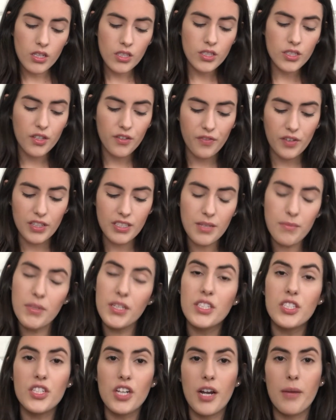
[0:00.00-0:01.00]
So first I'm
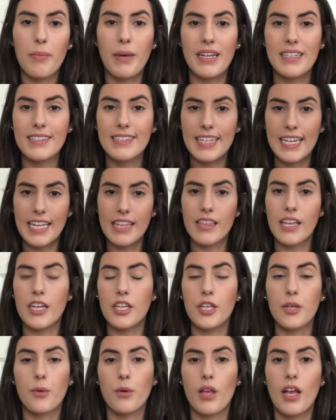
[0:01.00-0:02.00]
going to start by saying
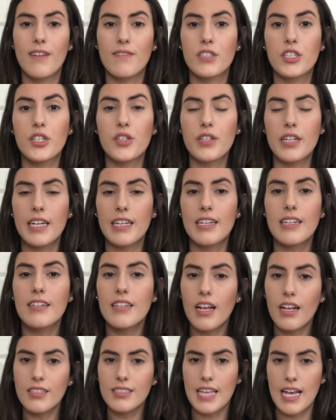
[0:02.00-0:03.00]
that you will have to create an
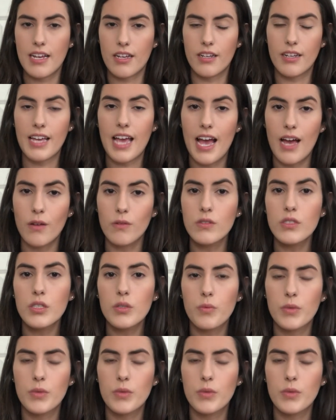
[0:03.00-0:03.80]
LTAC account,